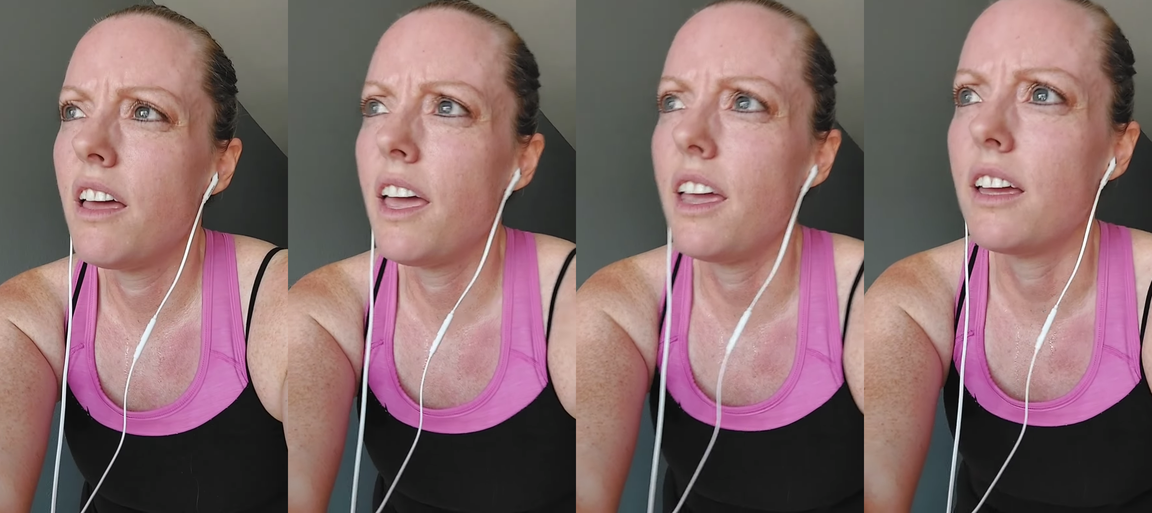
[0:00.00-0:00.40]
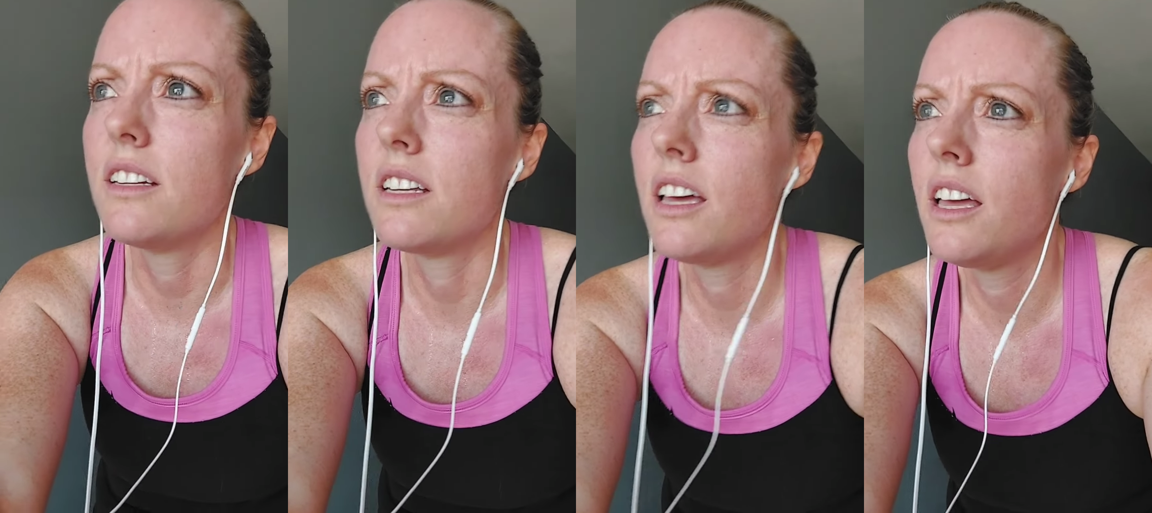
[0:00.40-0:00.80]

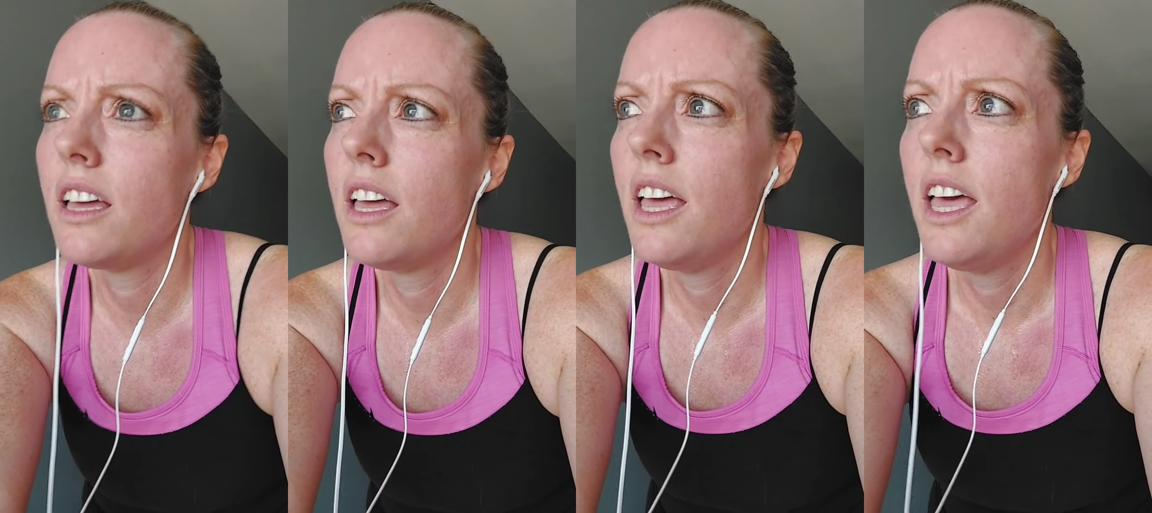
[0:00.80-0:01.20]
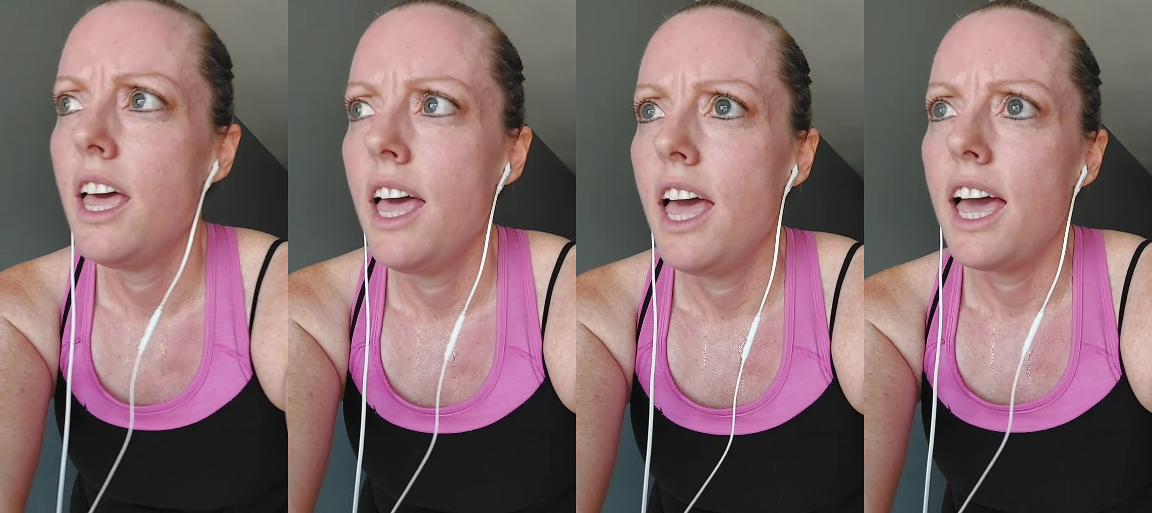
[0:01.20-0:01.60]
And
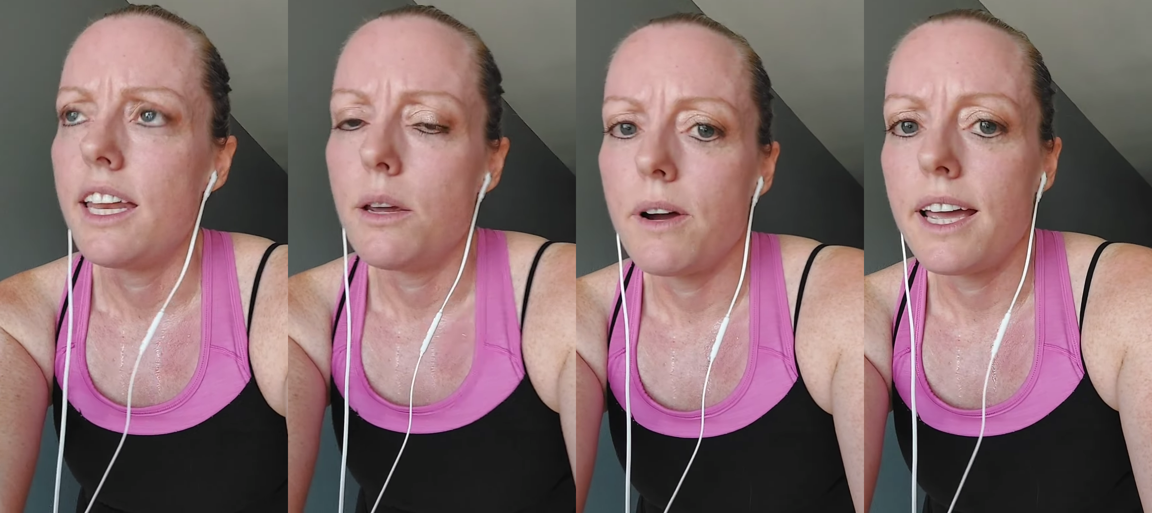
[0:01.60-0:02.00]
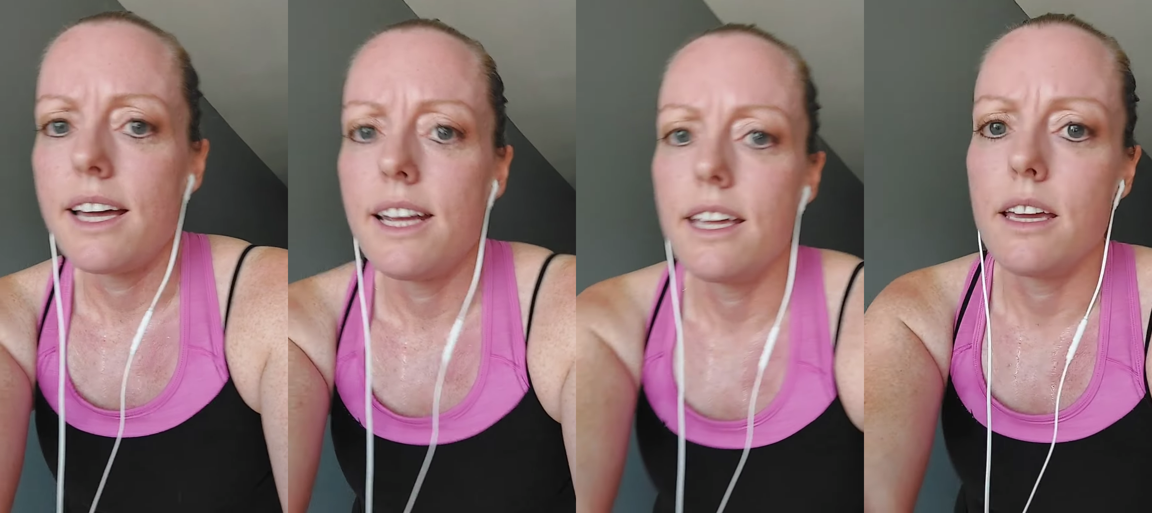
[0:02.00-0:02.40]
anyway, I
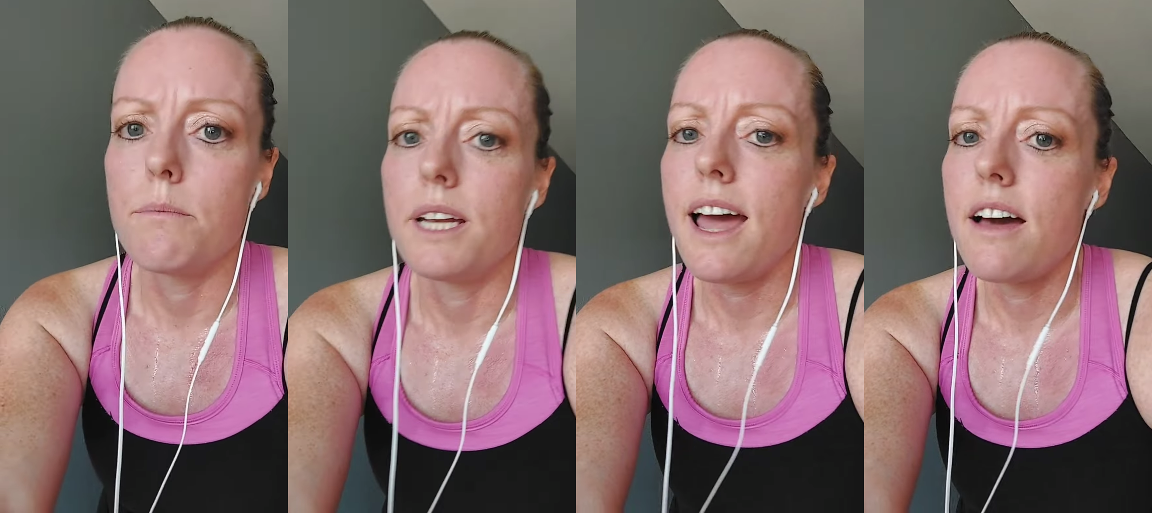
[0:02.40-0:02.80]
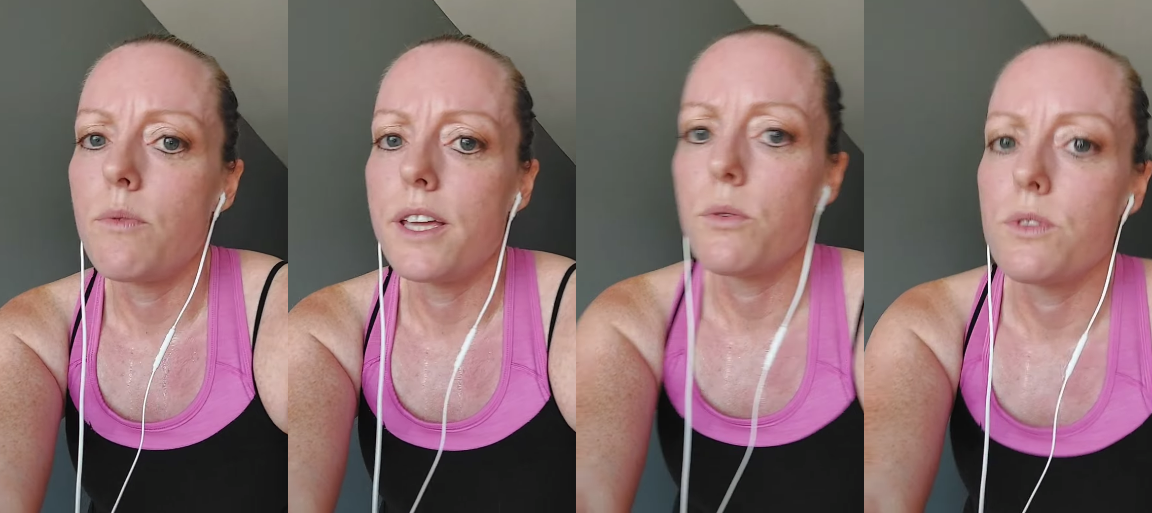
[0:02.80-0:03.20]
didn't get but
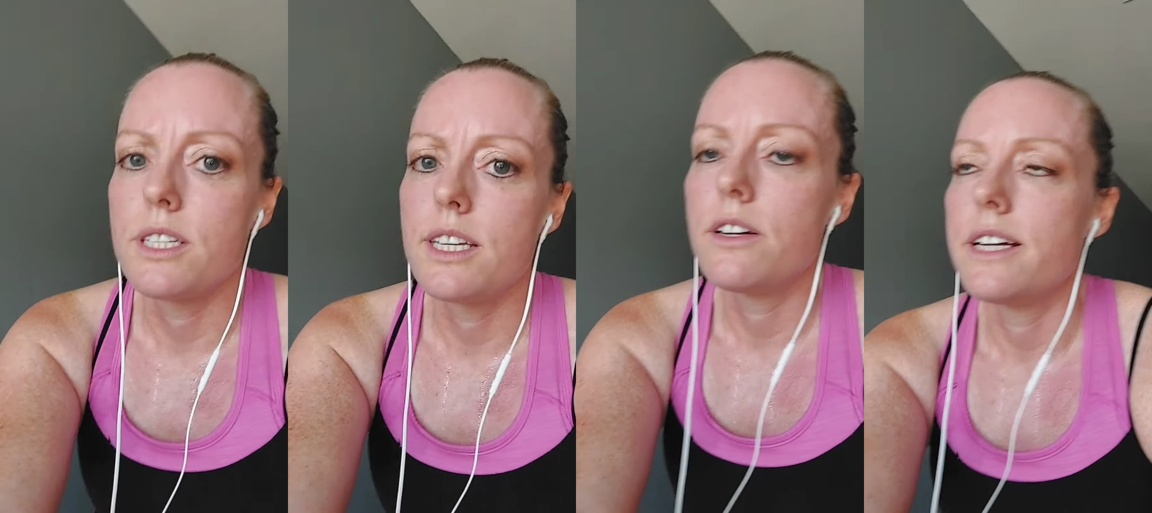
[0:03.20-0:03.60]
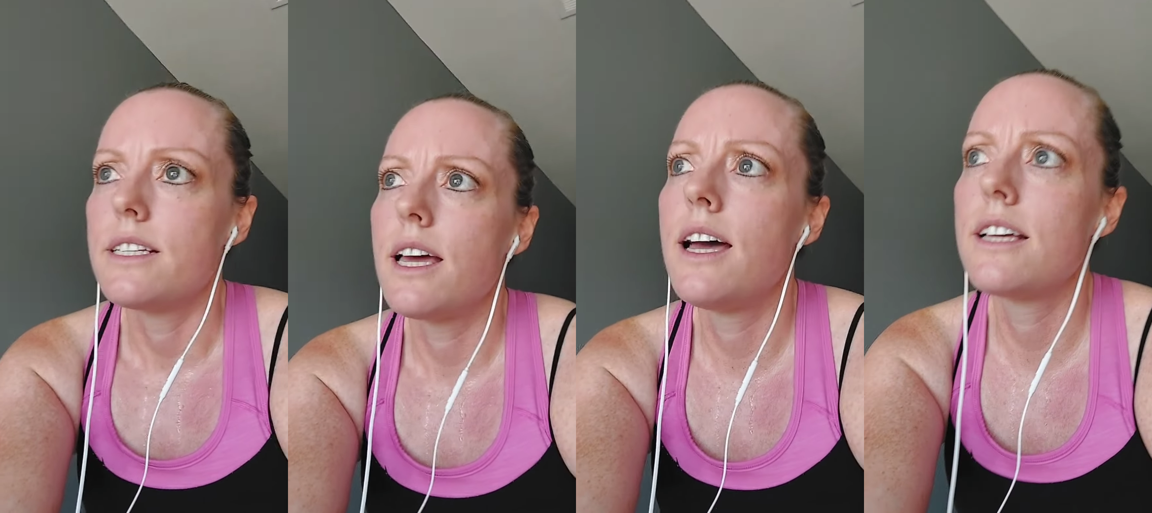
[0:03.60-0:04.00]
halfway through the series,